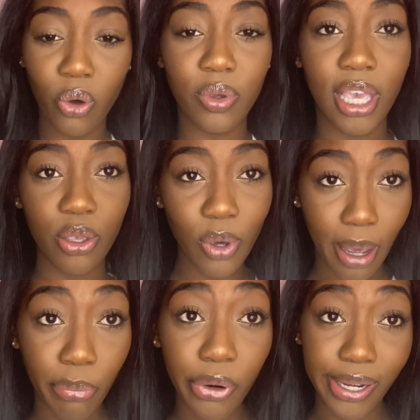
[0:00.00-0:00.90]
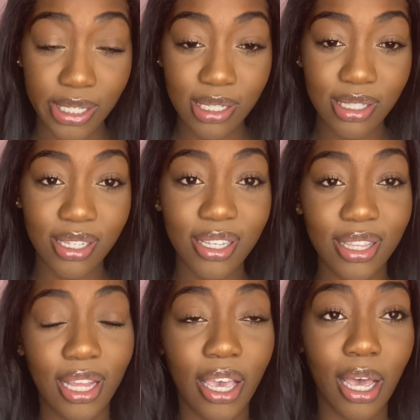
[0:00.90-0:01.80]
yeah, you got breast.
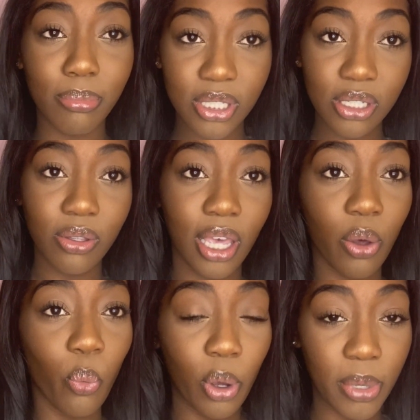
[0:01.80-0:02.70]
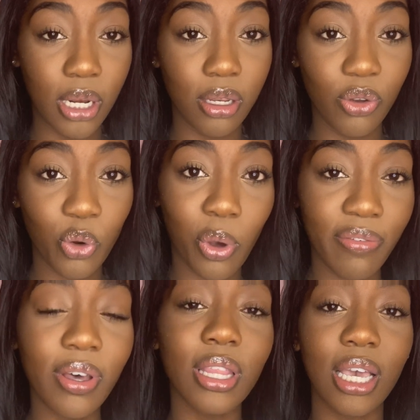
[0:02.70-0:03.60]
Like, I'm still like a woman, you know. I
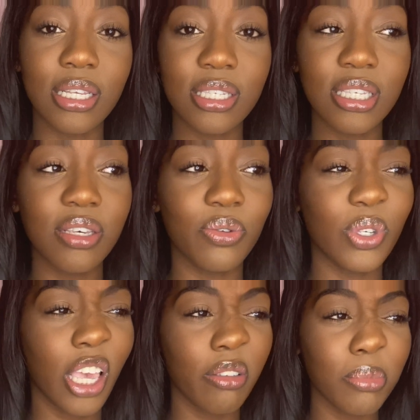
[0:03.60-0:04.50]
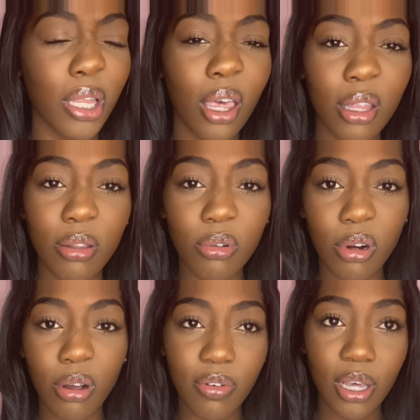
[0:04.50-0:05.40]
felt like a C just gives me like little
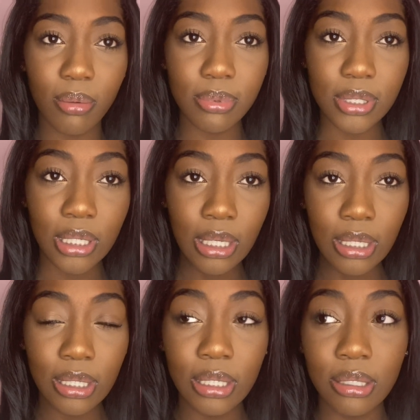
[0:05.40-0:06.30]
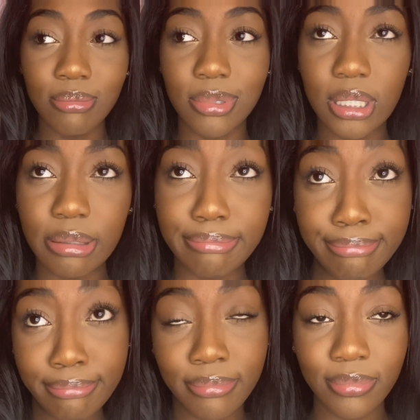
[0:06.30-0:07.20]
girl vibes, but
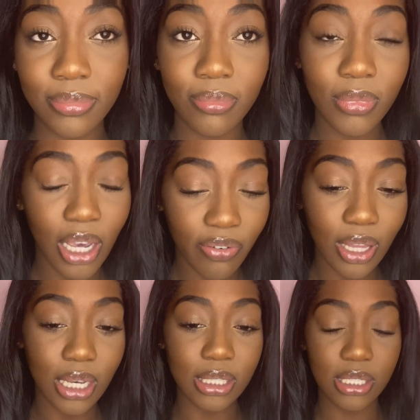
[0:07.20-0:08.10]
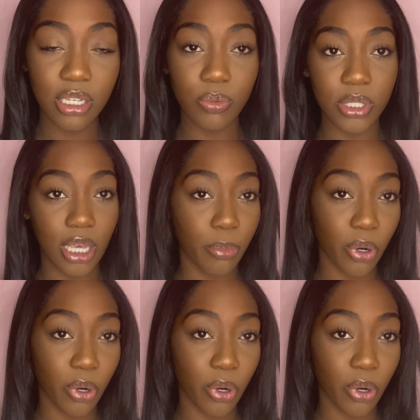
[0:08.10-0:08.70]
I felt like a D was like